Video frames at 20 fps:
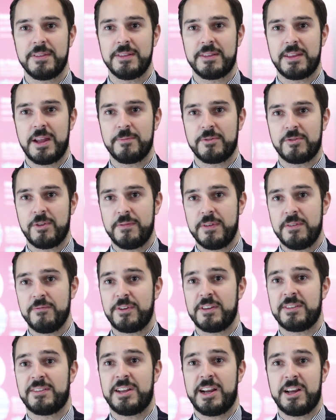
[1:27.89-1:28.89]
in terms of
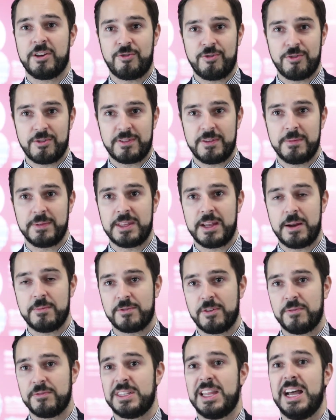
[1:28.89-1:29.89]
infrastructures, in
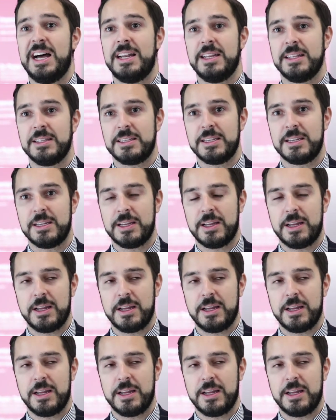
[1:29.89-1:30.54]
terms of talent,